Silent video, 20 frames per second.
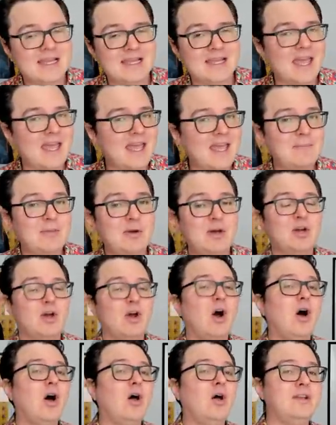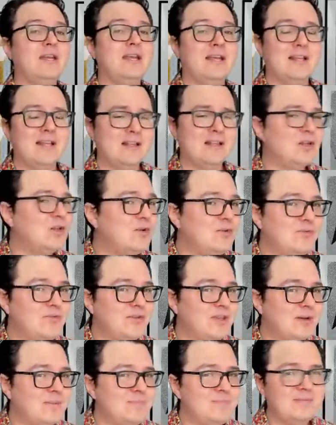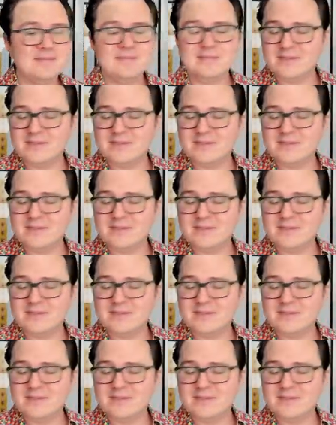game called Illuvium.